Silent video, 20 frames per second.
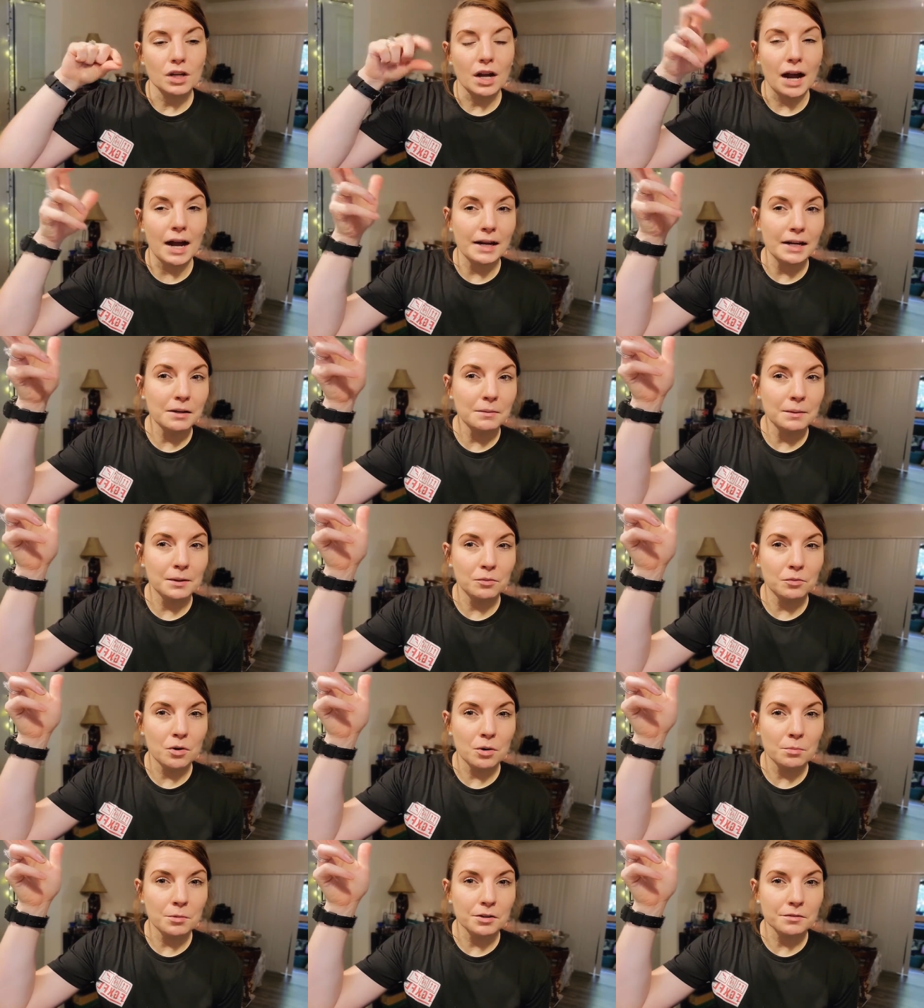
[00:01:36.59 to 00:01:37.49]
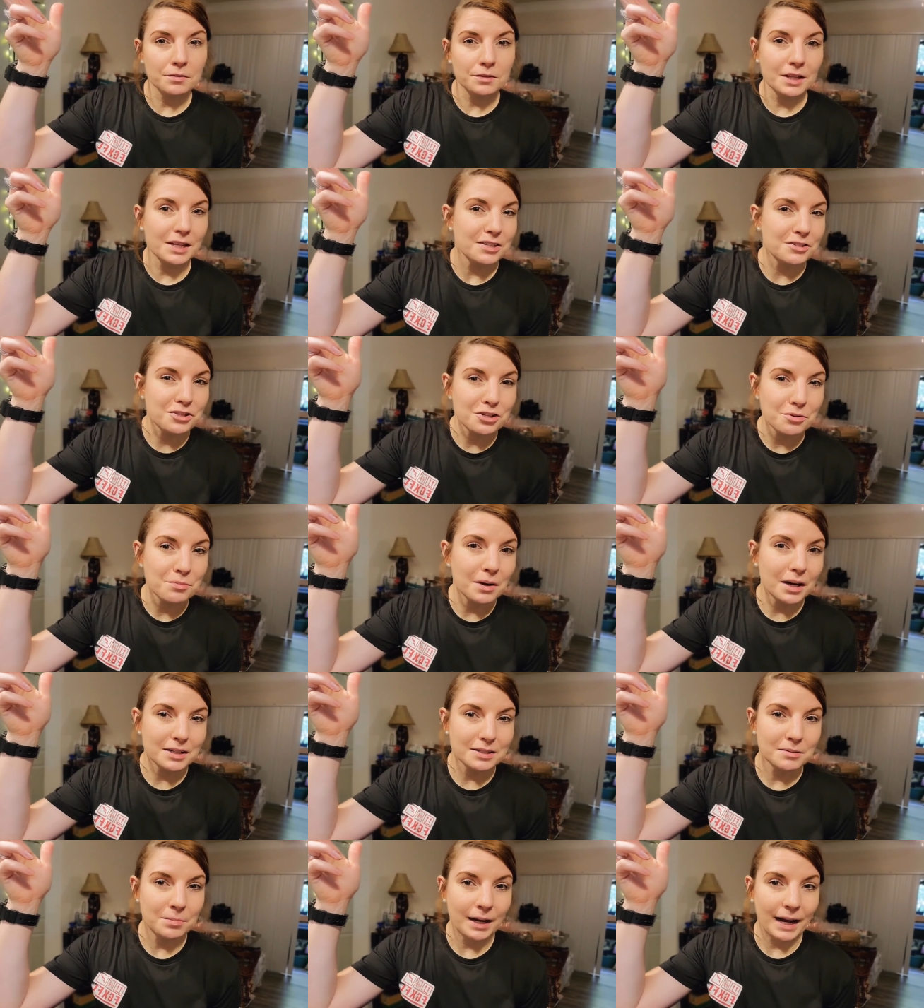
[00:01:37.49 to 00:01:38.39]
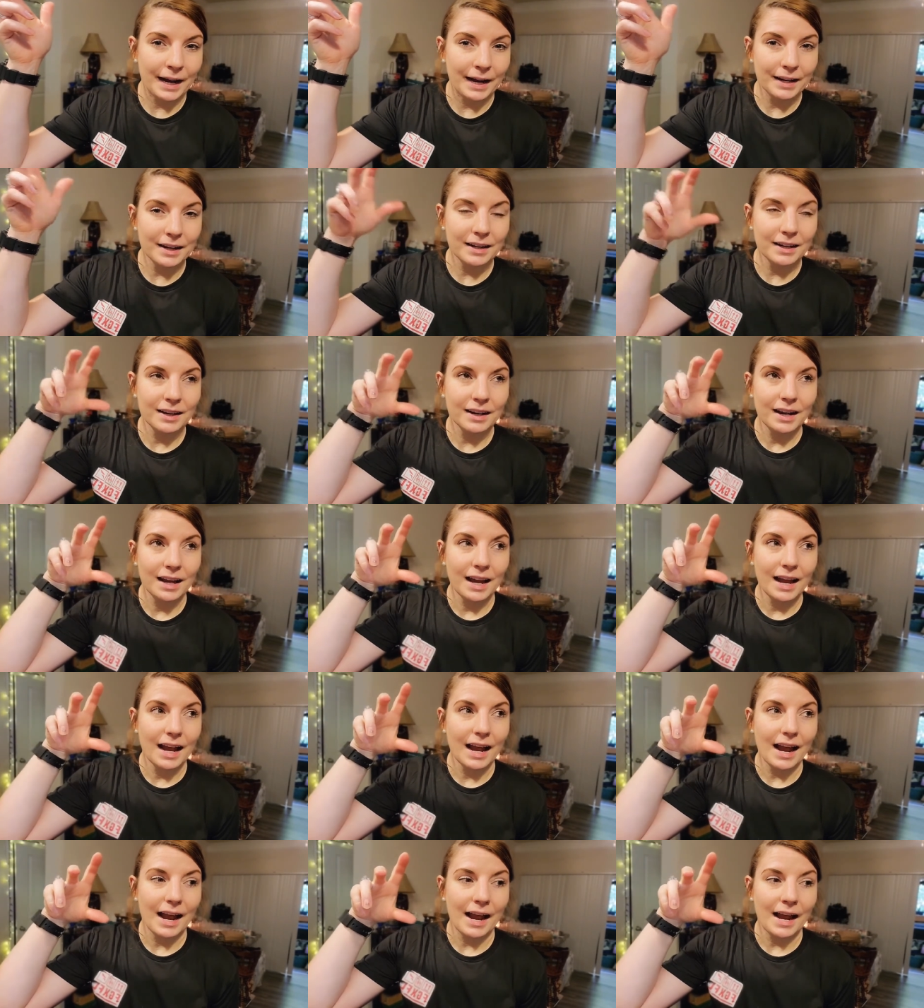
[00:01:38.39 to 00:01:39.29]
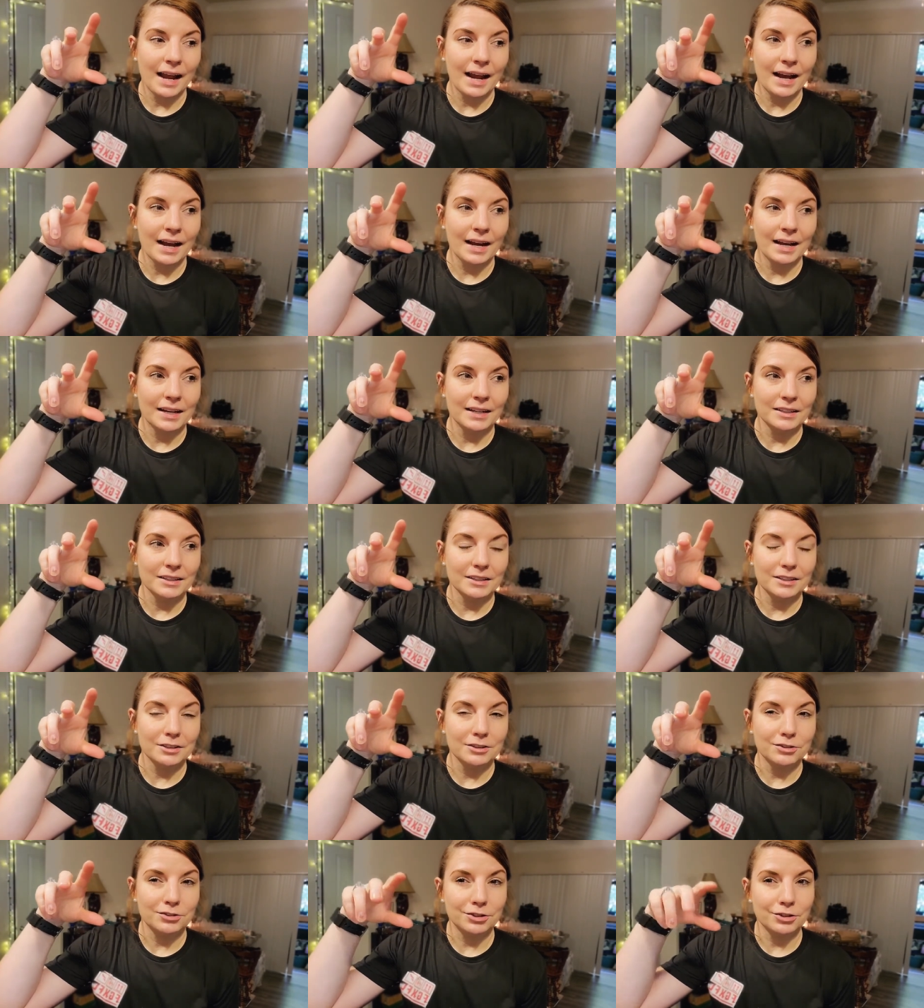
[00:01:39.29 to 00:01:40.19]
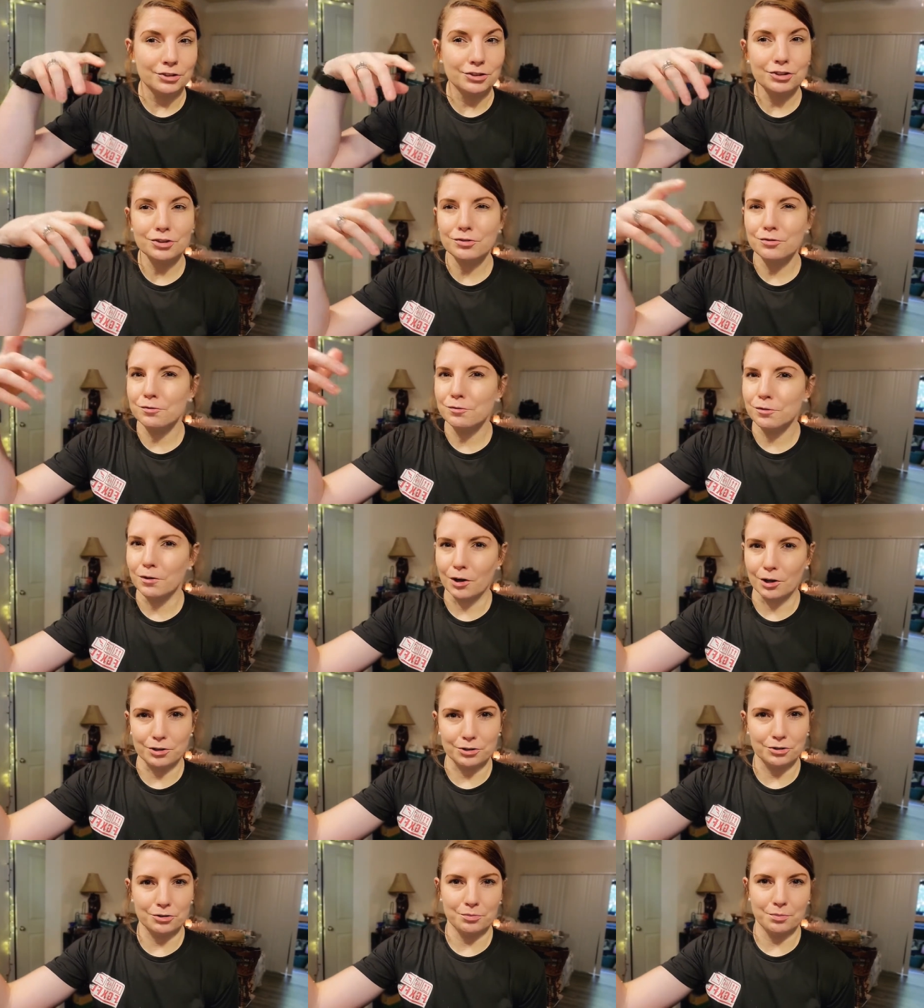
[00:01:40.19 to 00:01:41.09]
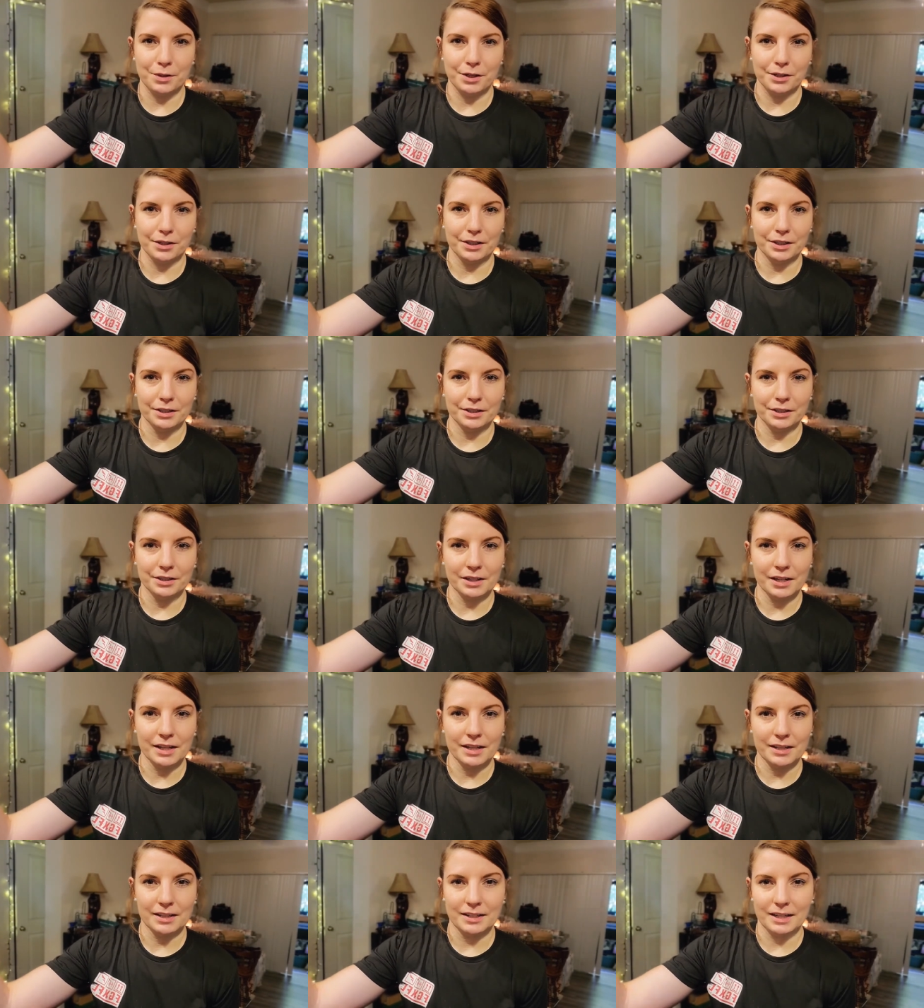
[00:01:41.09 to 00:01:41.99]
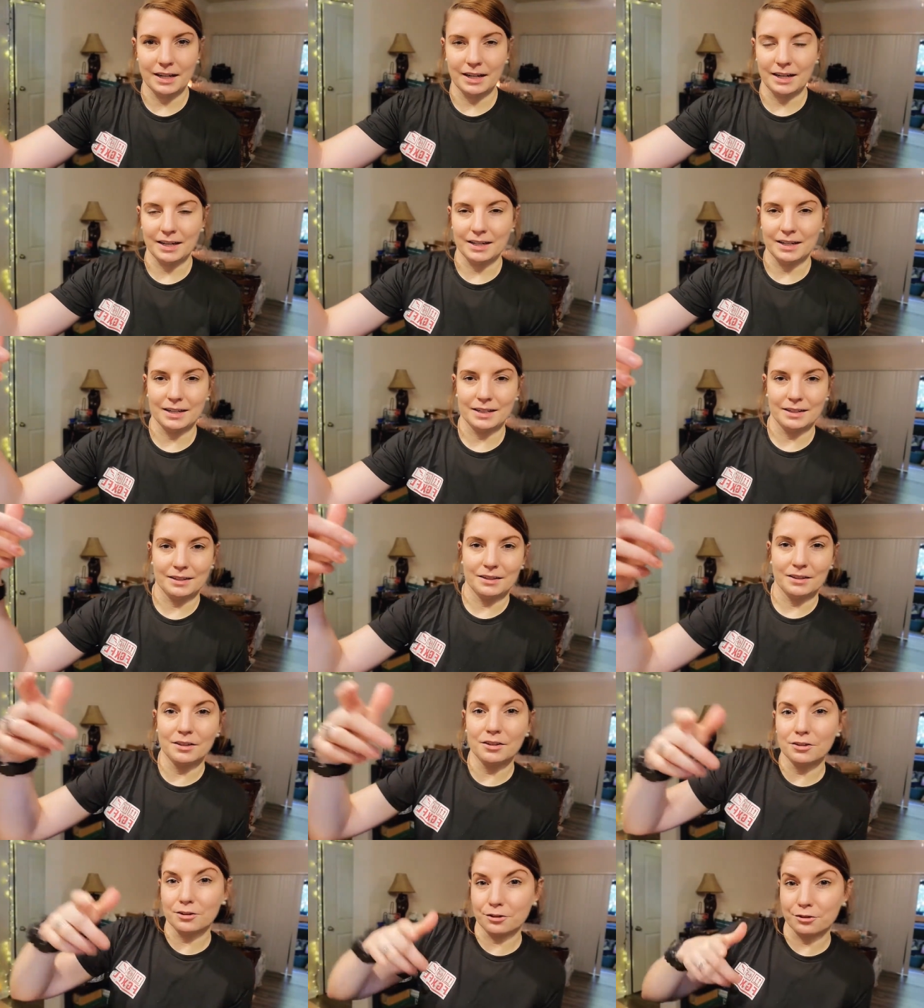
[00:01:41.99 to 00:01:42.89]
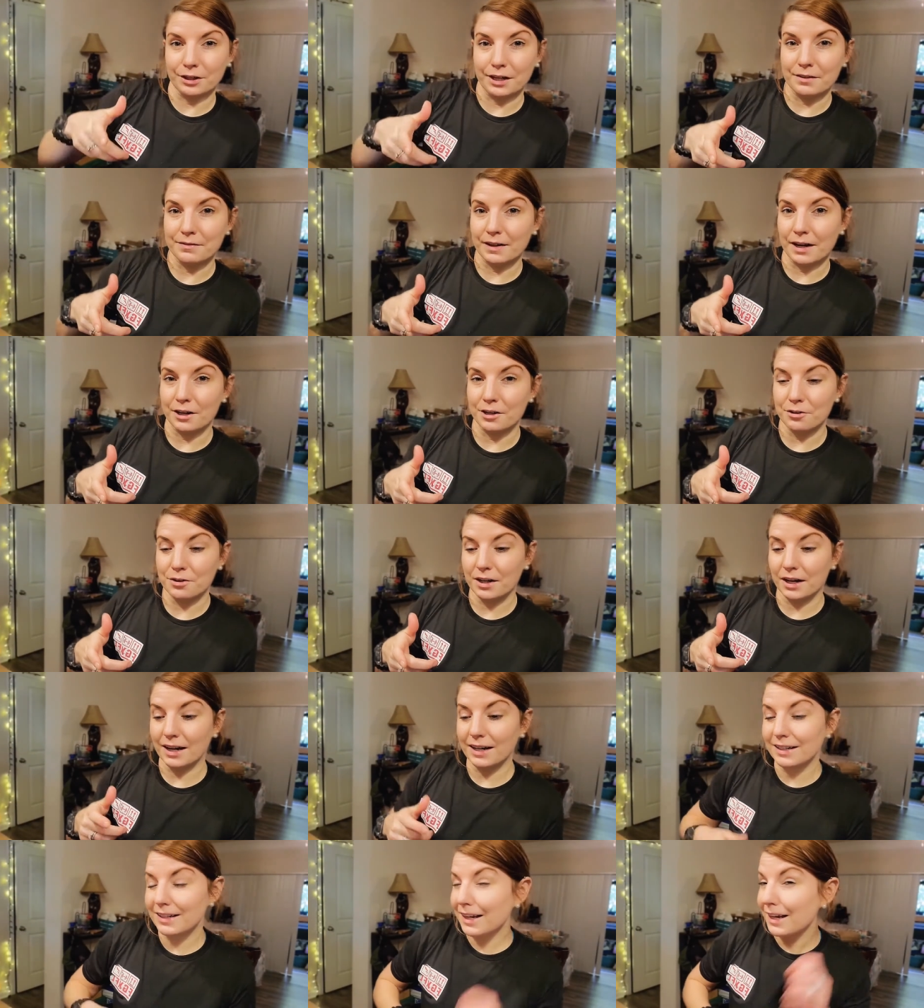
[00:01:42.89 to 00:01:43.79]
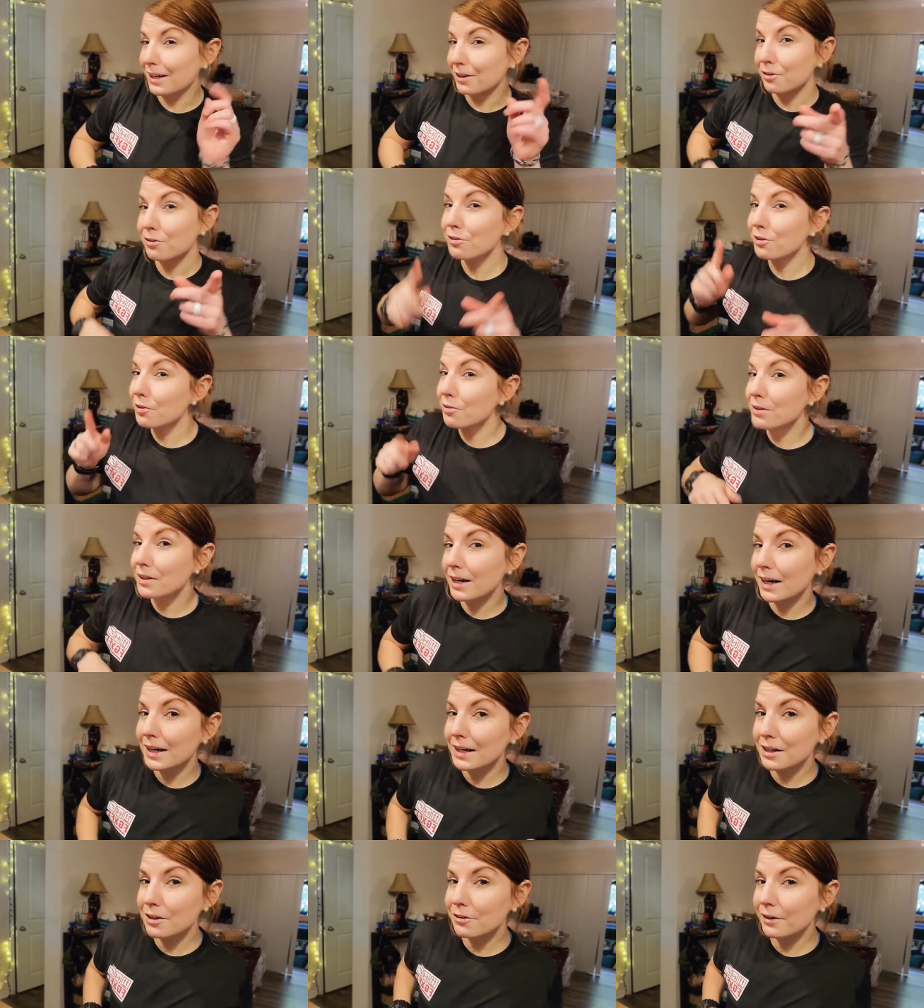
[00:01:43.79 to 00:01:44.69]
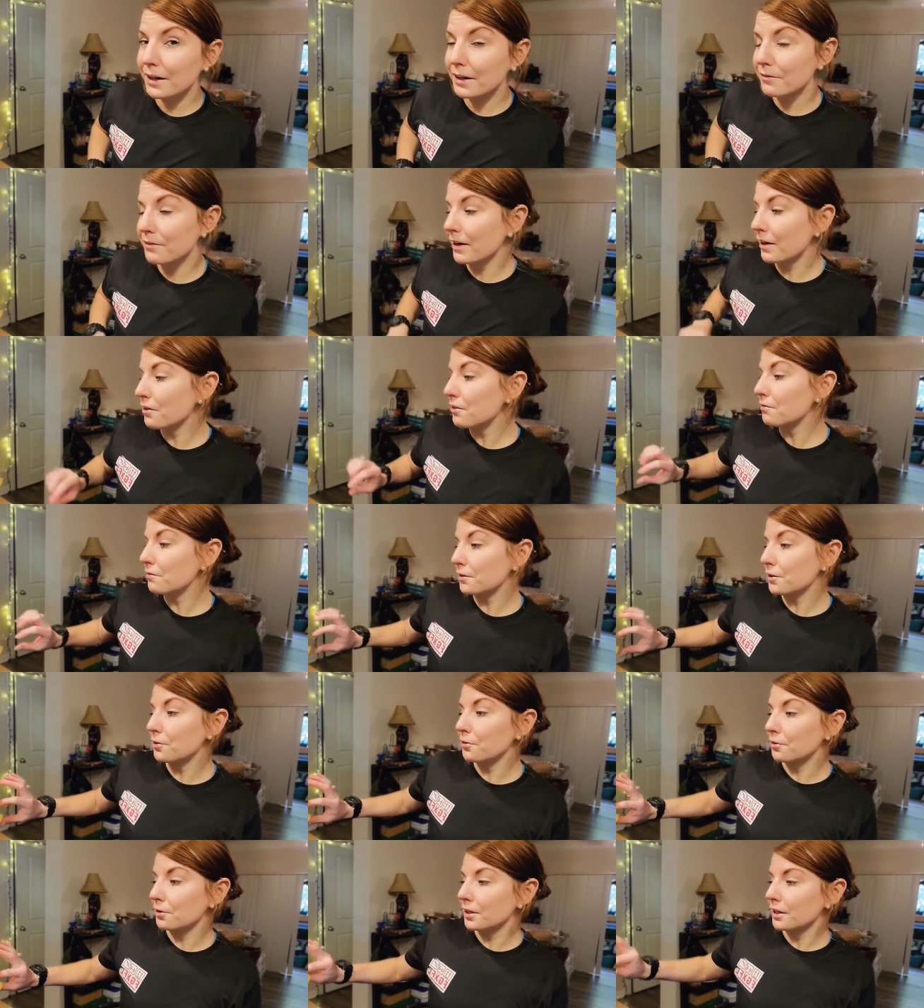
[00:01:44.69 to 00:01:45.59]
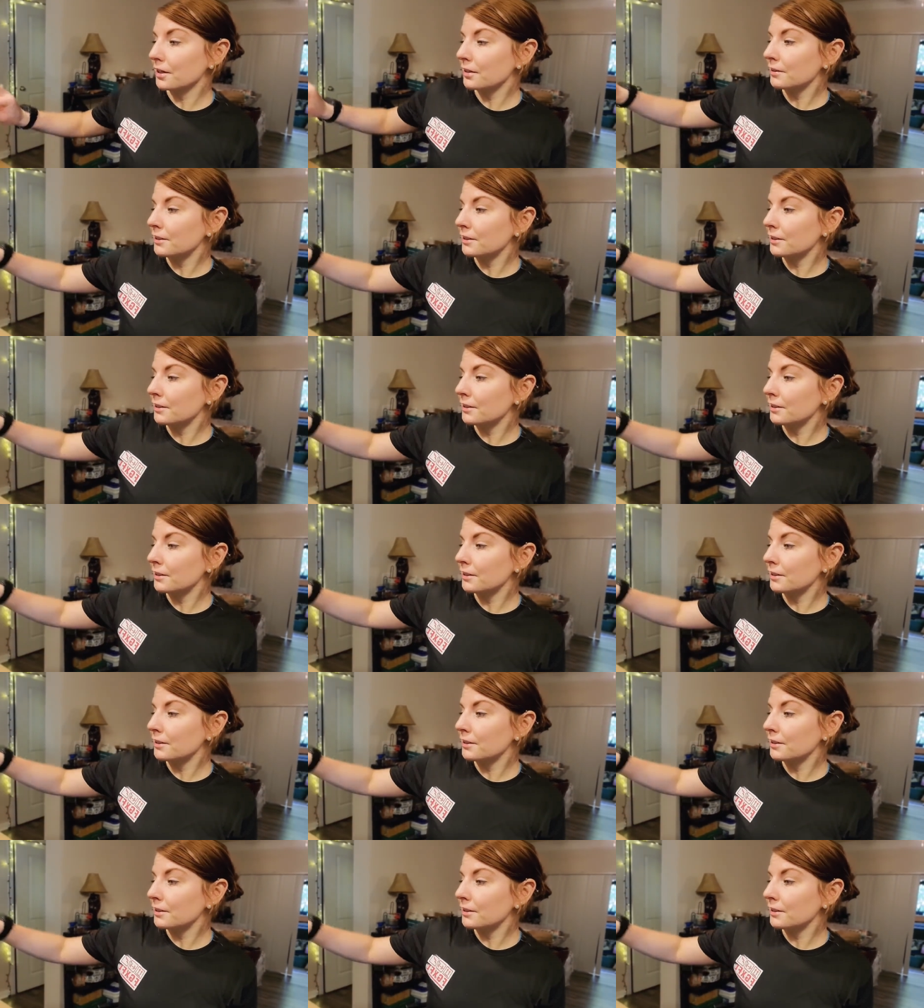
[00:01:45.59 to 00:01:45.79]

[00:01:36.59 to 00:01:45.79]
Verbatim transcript: I get them at Walmart for like two bucks a bag and they're just far superior than the great value kind. And you know that I eat great value food.